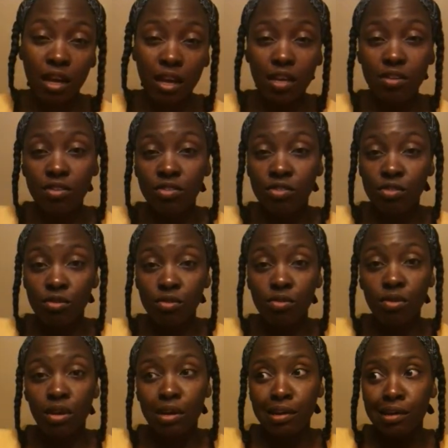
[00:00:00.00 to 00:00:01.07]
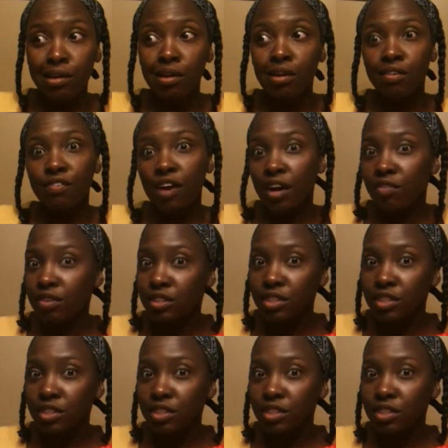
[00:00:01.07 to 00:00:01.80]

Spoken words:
I like to do 5 or